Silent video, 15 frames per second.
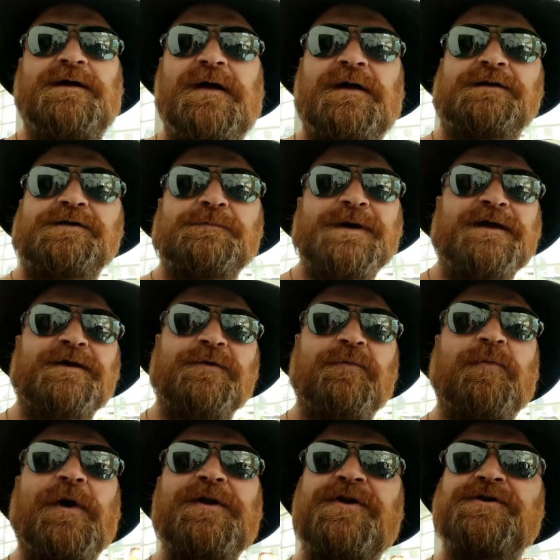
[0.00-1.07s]
And no matter
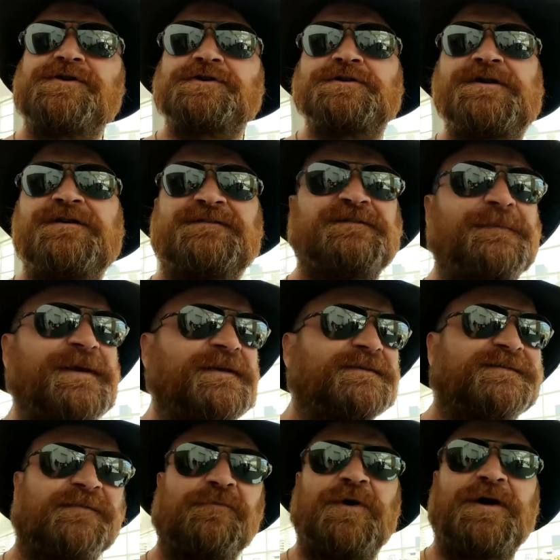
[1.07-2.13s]
what your nerdism is and